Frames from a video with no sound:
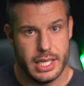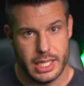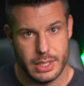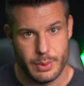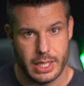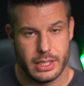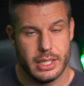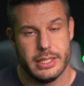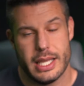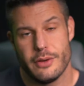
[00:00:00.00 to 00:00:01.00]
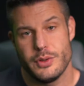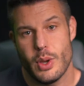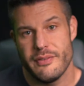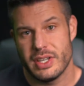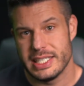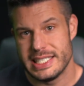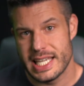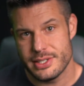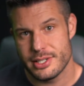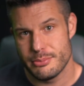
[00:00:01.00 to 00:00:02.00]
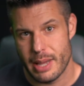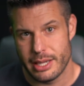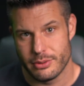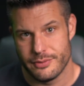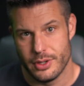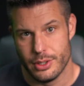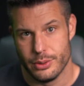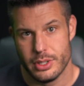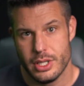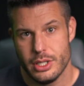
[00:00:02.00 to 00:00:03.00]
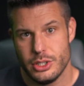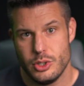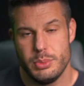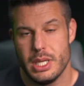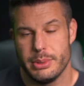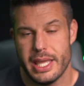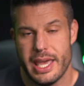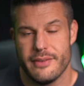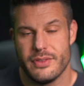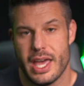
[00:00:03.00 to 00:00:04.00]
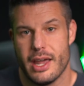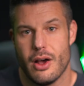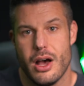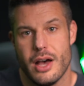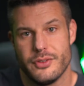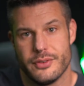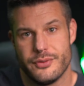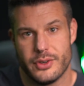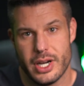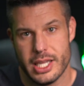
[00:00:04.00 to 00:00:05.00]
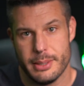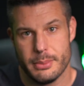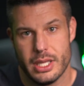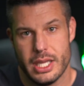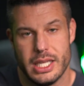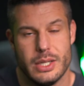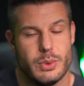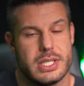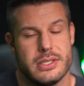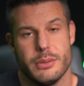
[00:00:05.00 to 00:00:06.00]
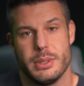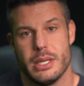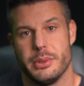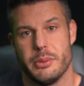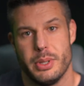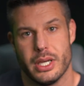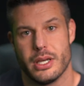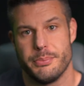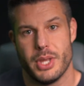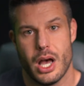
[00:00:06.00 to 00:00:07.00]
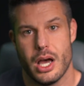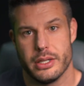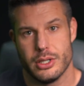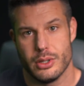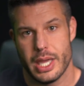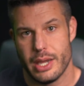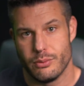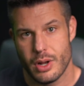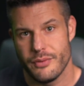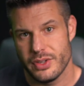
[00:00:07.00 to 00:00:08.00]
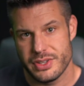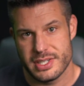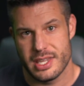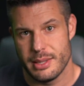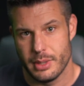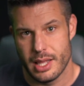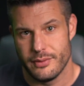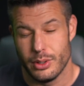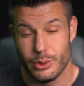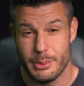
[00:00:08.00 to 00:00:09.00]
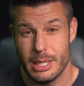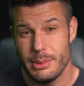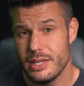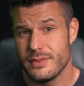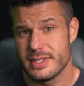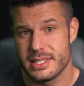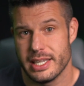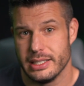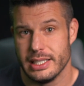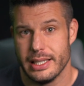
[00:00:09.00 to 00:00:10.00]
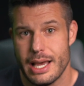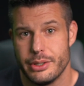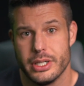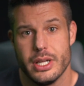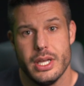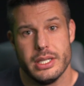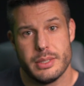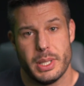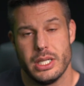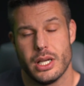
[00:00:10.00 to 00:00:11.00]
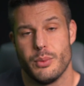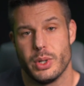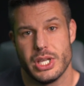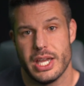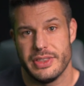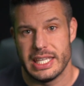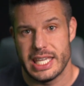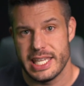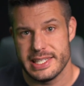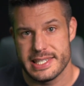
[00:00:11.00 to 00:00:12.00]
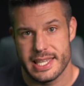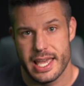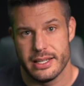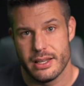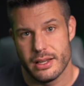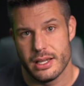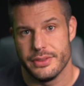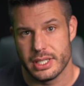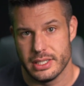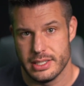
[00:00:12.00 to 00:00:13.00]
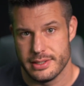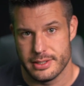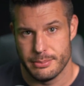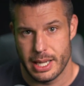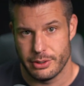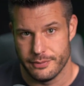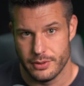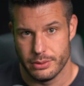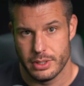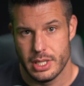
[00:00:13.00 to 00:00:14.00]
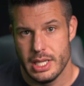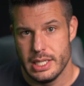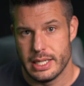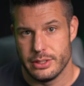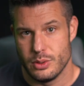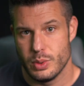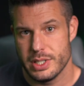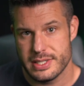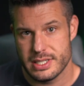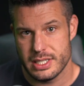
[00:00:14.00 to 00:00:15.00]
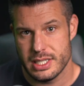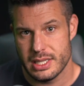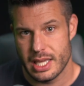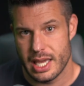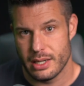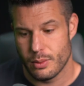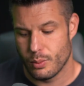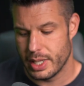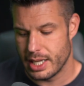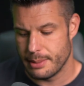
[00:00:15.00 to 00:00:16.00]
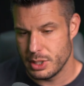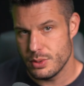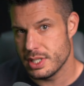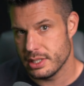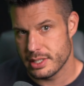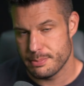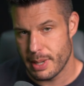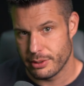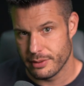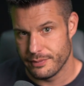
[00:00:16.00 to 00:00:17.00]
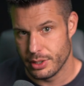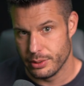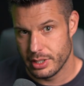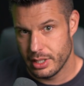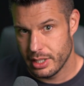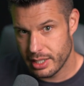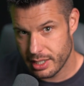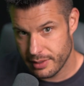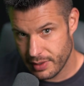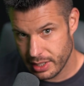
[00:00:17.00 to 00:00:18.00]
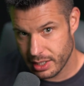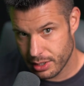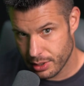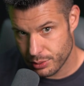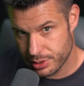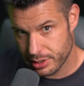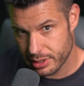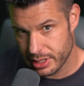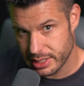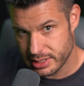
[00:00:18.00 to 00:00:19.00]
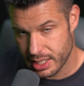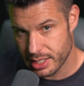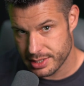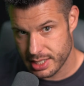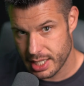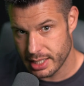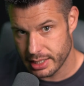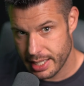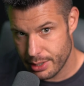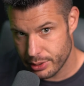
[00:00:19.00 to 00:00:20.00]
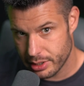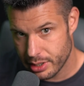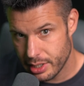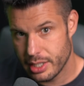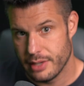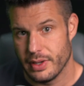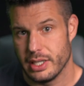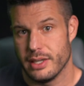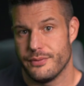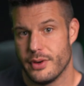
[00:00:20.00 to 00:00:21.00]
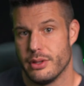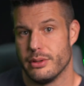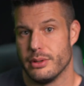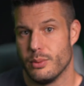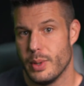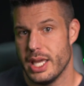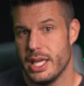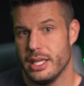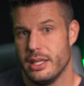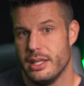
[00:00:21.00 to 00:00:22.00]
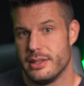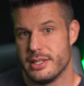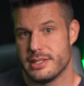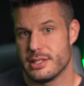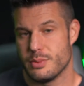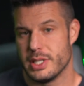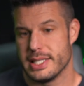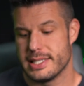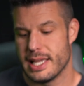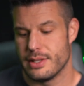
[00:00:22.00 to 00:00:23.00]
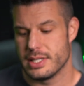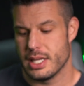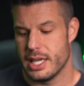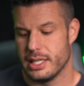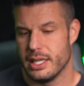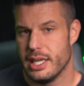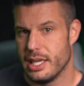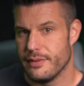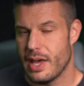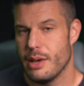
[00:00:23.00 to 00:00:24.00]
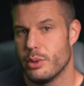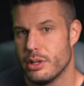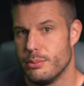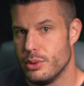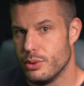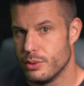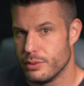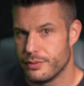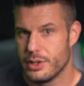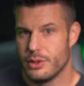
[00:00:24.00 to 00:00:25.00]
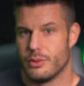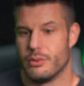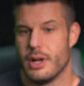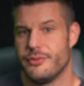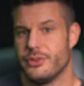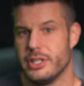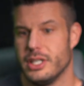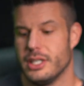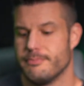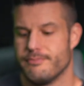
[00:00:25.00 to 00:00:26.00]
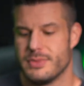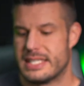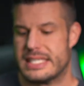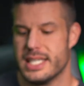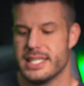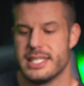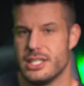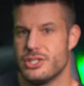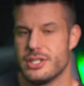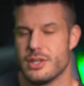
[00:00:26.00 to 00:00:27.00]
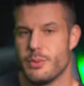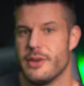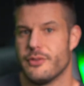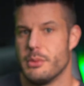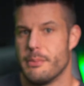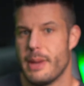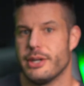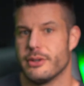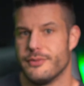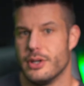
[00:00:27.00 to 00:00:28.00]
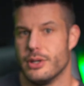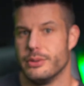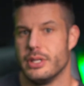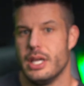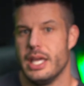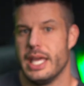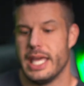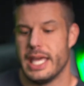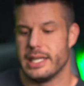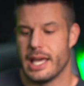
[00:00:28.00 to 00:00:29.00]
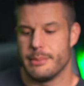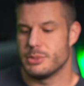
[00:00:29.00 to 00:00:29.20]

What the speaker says: Anyway, now if you have a condenser microphone, you'd be able to have that off frame and it would still be able to pick up the audio at roughly the same level or maybe even slightly louder, depending on where you had the gain set on the condenser microphone. Now you will see that when I'm using this microphone, if I get closer, it does get louder. If I get farther away, this is what it sounds like. If I were to move roughly 6 inches away from the microphone and I'm